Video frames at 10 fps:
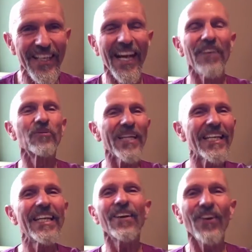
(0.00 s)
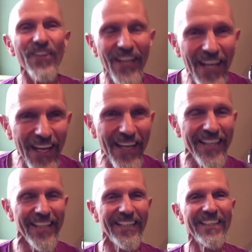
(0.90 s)
And we get her
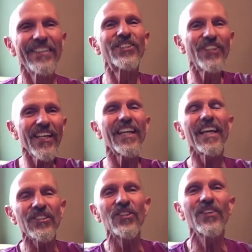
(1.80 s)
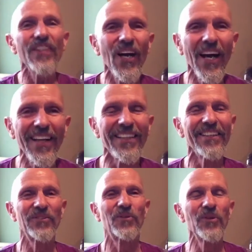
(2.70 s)
done. She gets her done
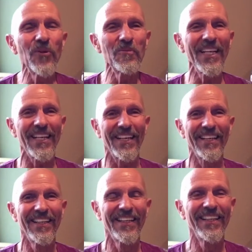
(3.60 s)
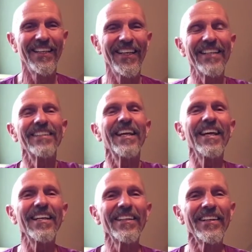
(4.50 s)
through me. And
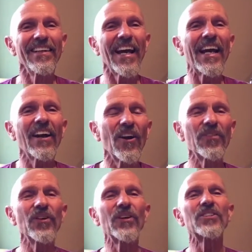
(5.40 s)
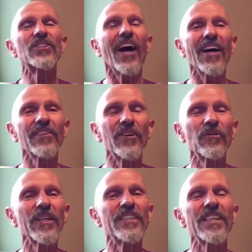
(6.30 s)
then at our third chakra,
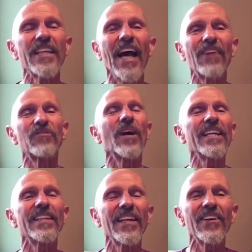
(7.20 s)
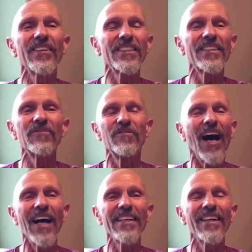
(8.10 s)
we just have right there this
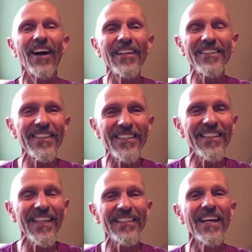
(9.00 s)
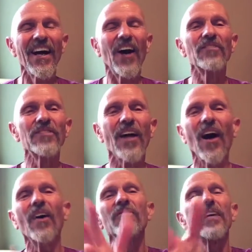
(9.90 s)
divine consciousness of
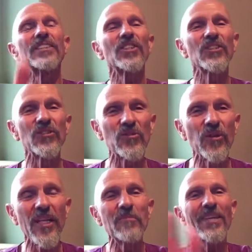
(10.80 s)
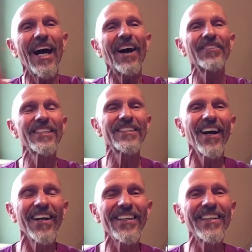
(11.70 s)
love that just streams out, this
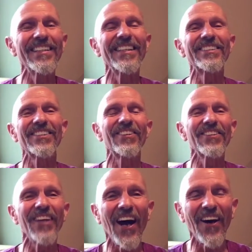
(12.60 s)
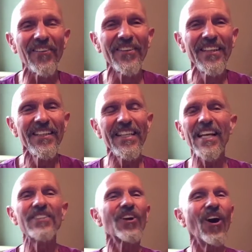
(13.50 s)
unconditional love
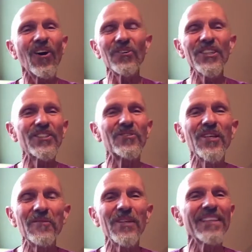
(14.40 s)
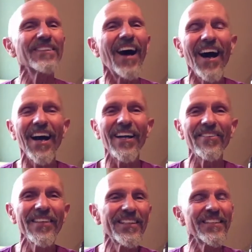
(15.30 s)
that is always streaming
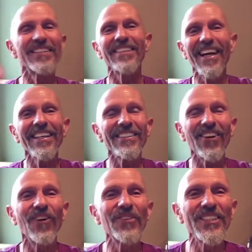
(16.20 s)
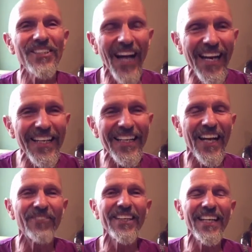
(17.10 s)
live. The sun is always shining
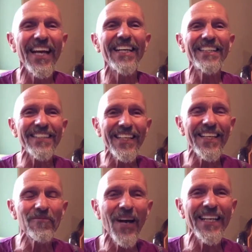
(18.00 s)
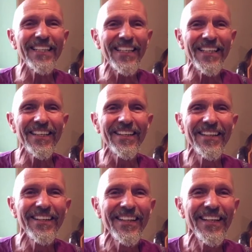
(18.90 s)
every day, isn't it, my dear?
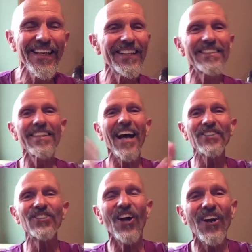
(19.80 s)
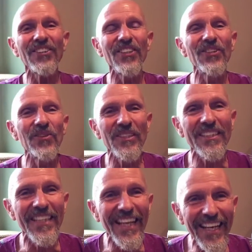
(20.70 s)
And it's not charging you a
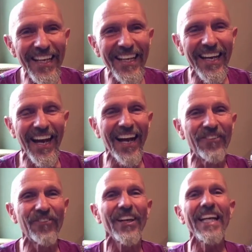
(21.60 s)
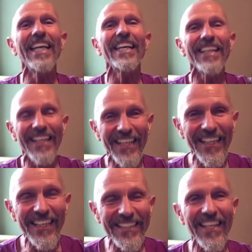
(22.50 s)
thing for heat.
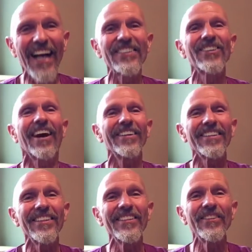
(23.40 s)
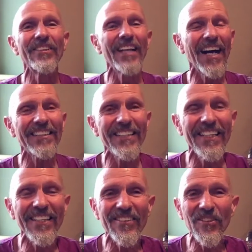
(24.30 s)
It's not charging you and not
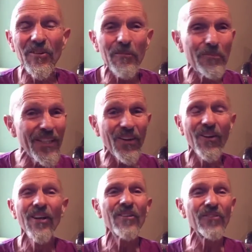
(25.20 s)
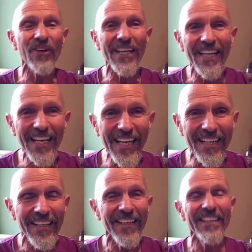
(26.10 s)
sending you a bill for
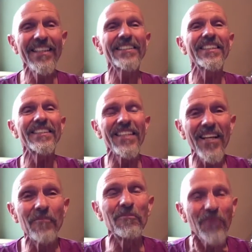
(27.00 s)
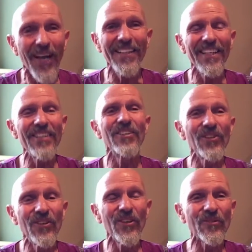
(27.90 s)
heat. This is an abundant
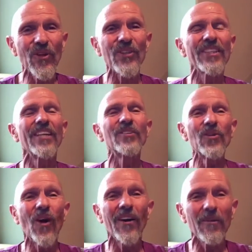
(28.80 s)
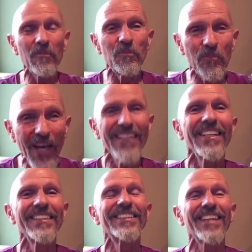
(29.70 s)
universe, and you are an
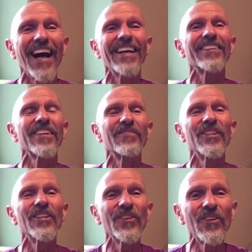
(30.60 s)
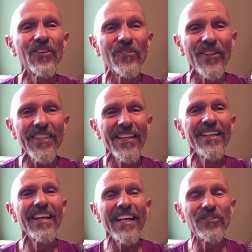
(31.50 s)
abundant child of the universe
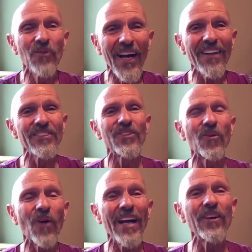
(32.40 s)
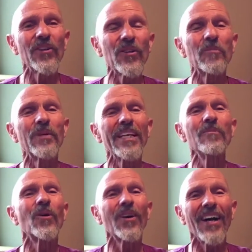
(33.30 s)
as well. So why don't you be
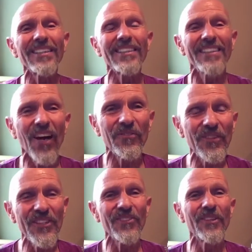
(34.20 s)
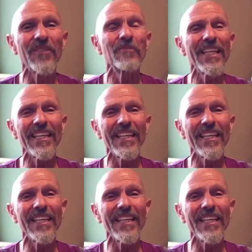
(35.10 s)
more unselfish with me?